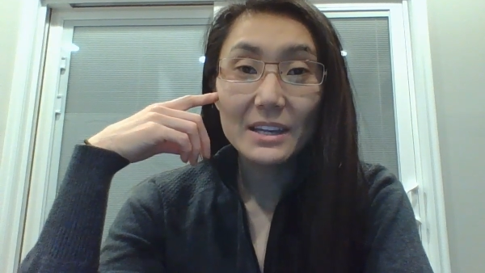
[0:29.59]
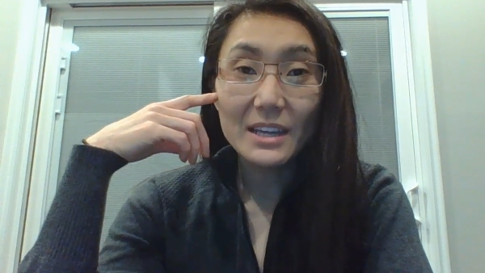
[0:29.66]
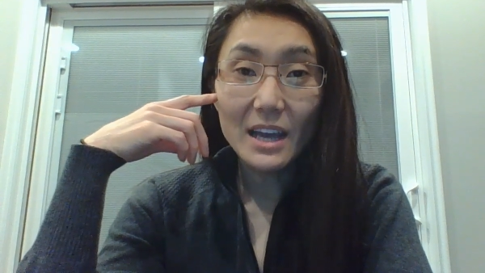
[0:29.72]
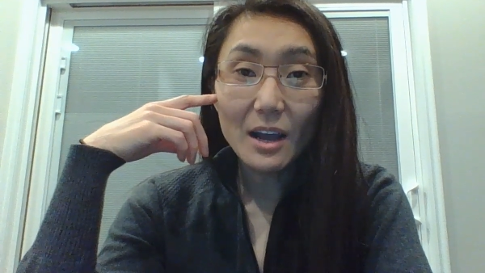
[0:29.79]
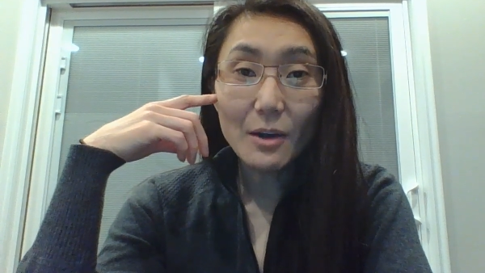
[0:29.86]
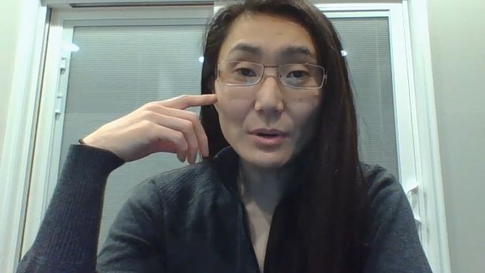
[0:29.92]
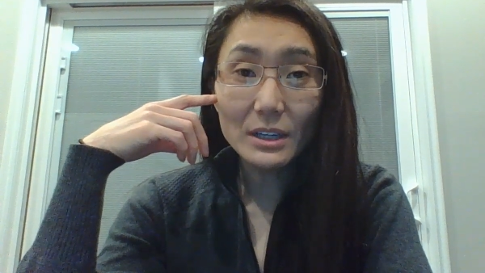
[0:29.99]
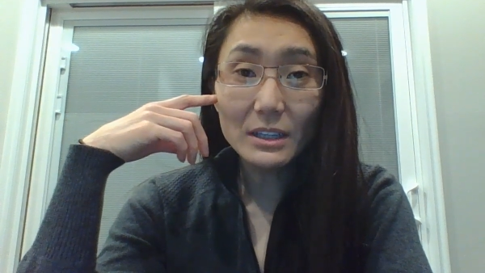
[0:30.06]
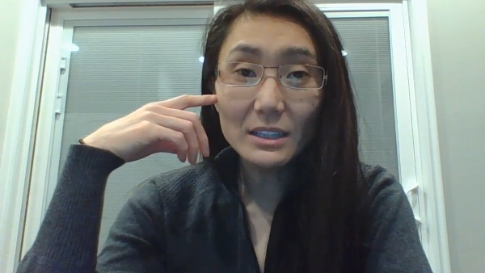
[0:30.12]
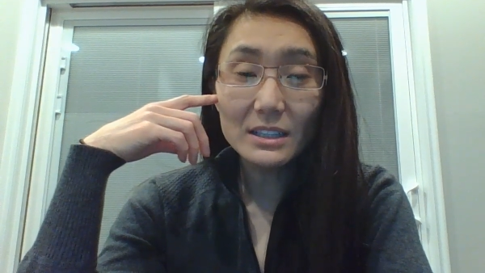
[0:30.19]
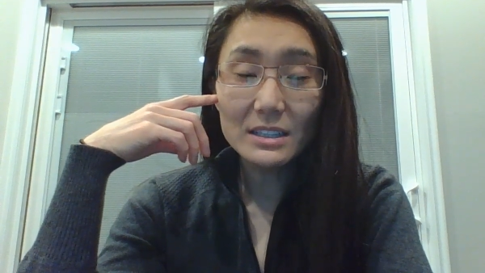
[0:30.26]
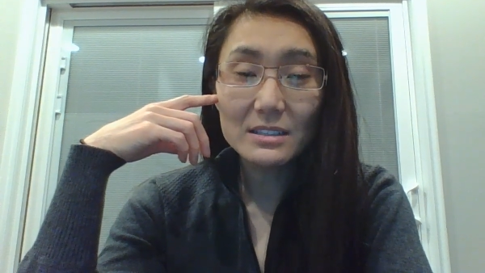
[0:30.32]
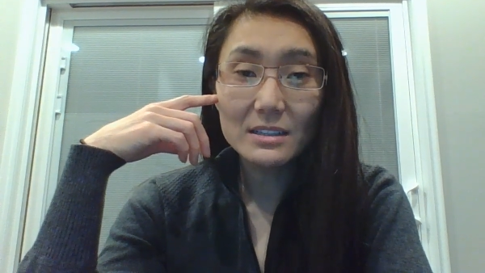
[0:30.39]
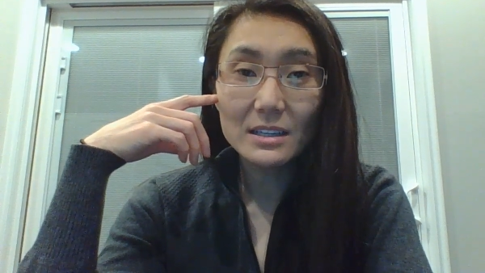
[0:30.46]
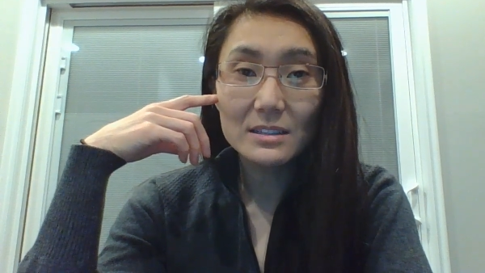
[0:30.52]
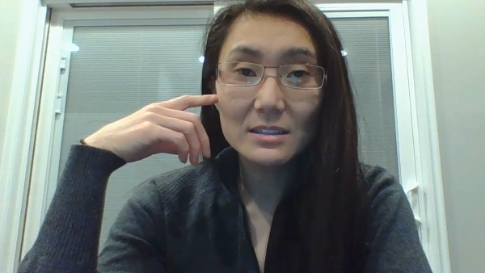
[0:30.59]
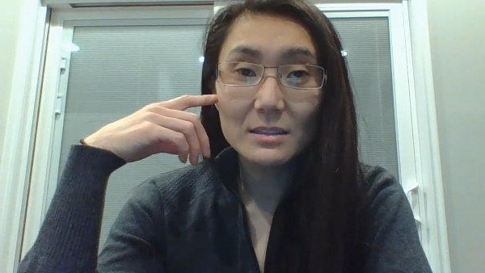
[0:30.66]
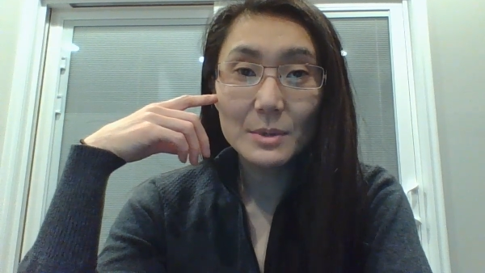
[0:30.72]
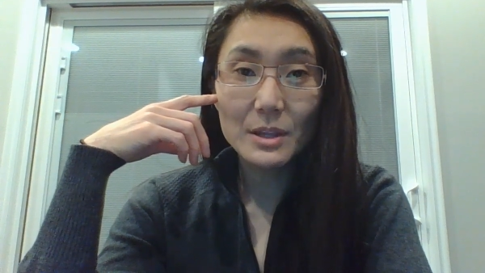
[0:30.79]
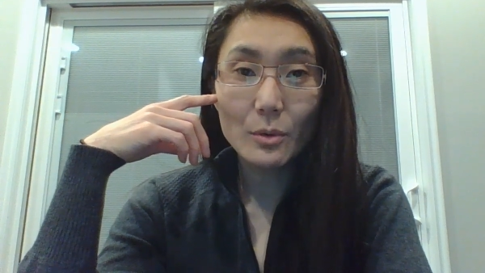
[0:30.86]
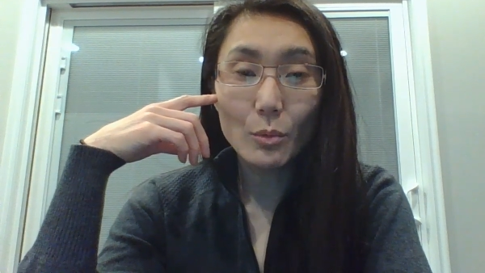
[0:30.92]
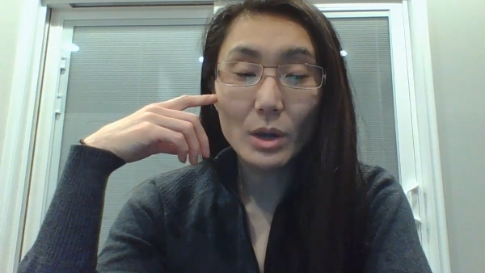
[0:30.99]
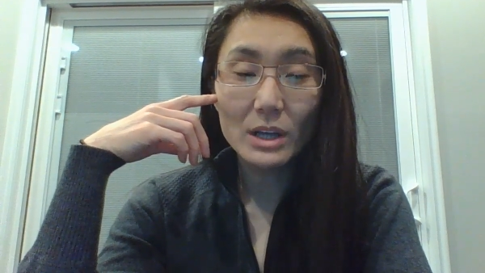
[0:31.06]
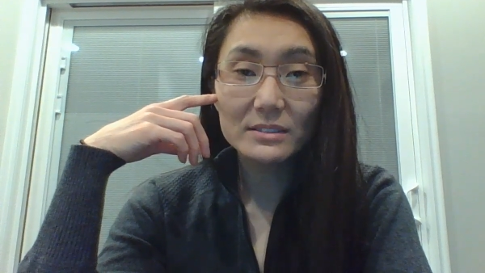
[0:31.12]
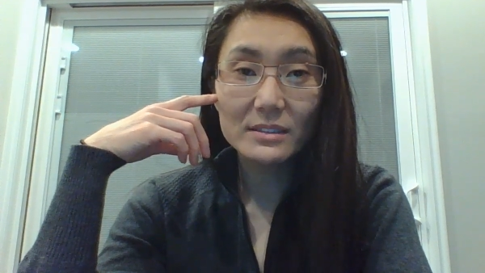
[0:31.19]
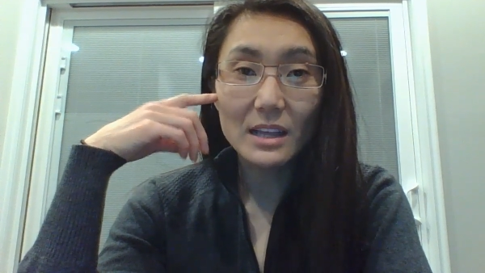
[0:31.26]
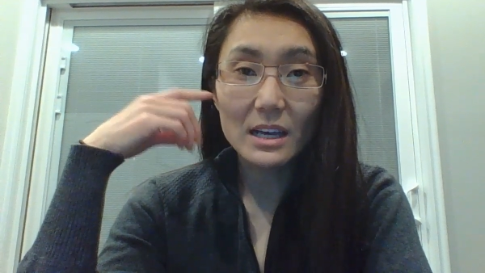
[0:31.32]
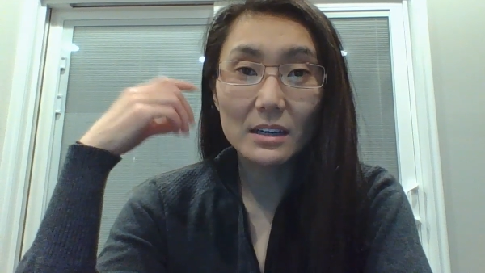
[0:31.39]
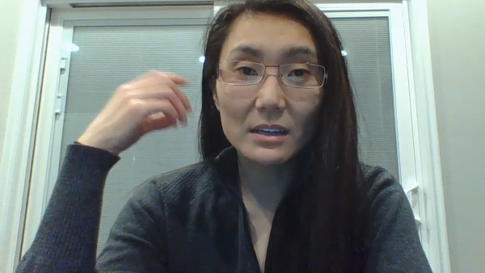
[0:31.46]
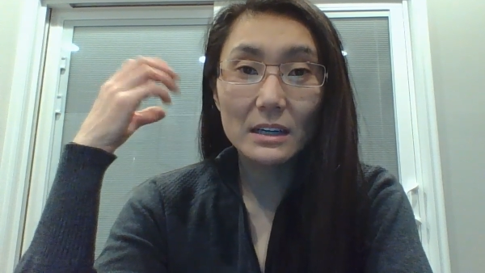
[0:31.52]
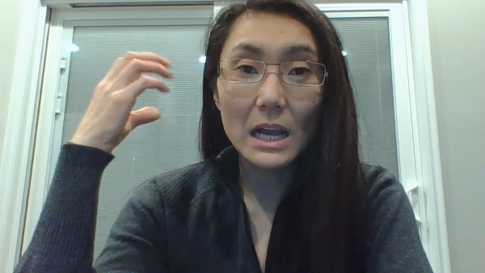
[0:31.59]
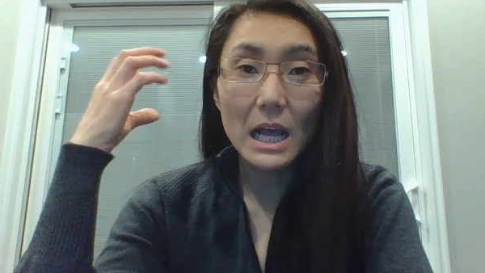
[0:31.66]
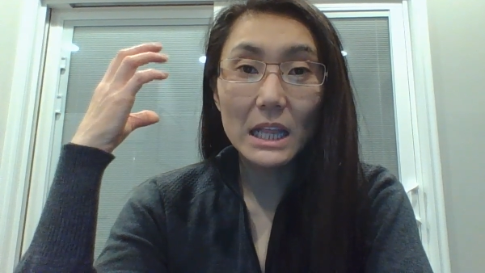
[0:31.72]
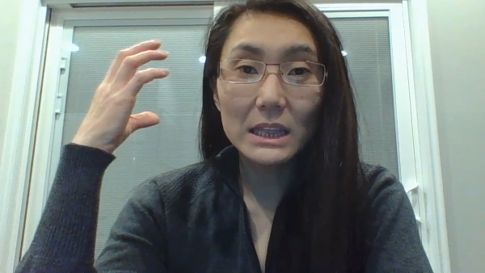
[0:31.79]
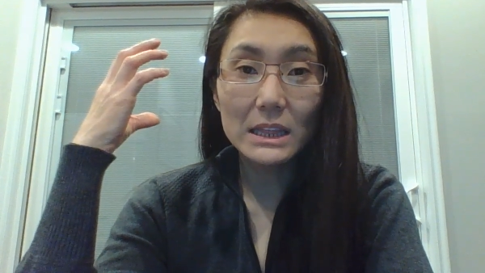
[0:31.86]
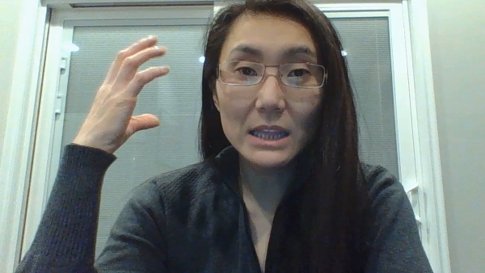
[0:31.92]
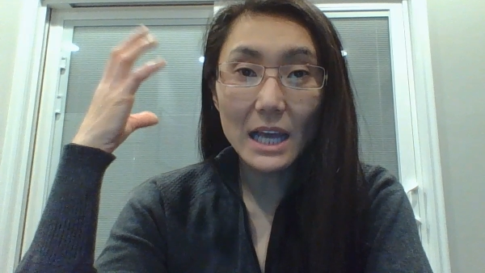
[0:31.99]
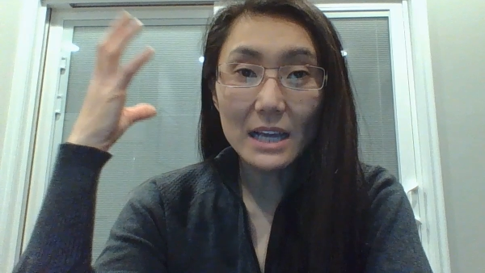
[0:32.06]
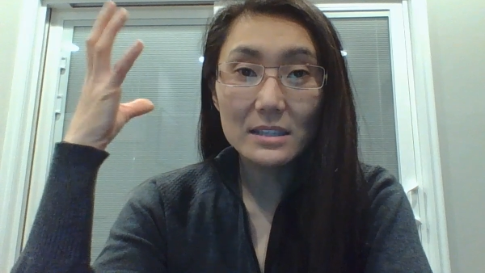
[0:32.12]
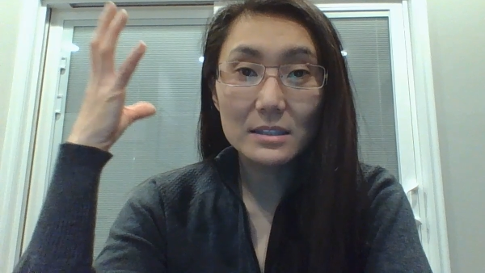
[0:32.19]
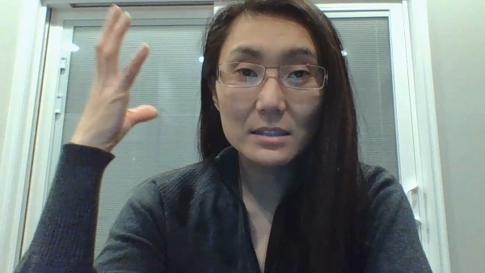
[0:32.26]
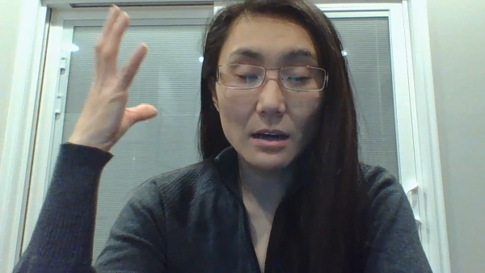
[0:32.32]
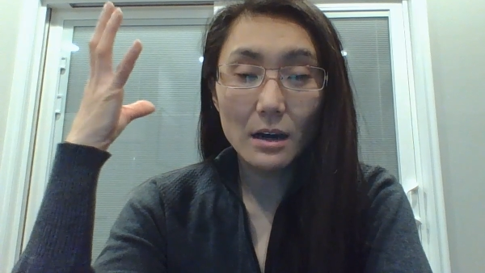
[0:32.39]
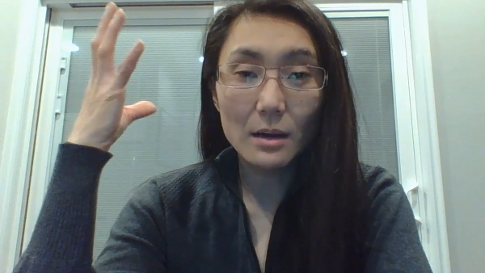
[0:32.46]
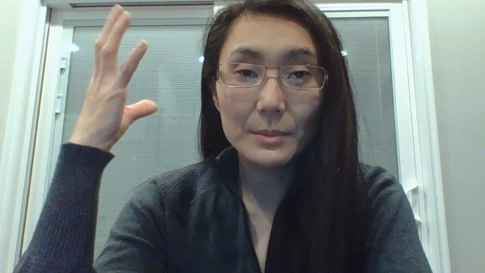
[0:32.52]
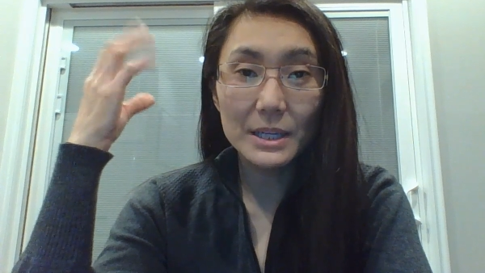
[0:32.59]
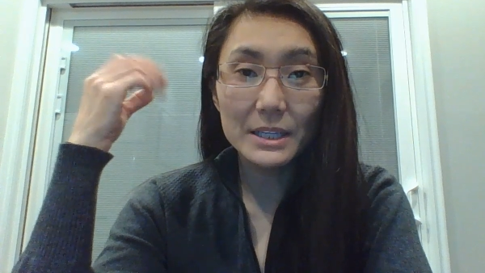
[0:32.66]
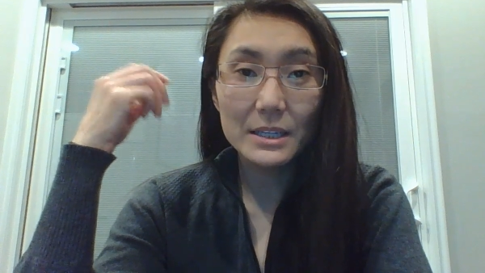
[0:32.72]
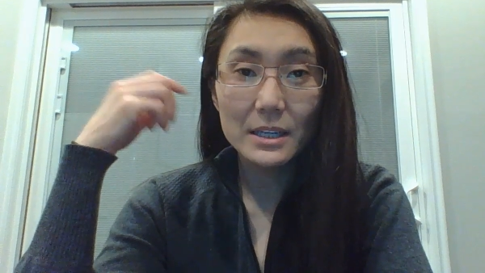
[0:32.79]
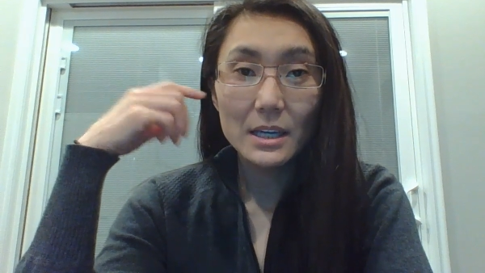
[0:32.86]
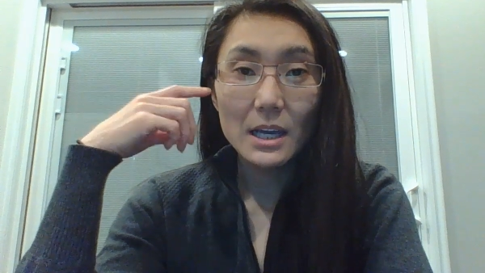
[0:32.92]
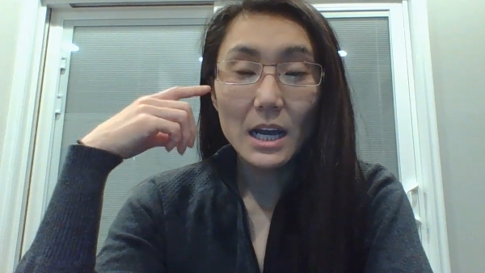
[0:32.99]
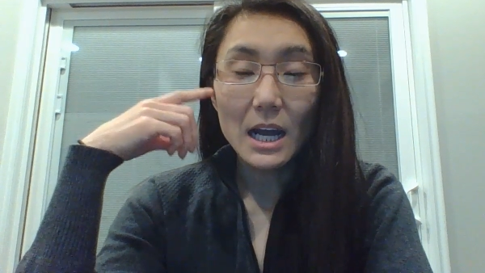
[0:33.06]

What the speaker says: Now we're going to discuss some of the ones that are less common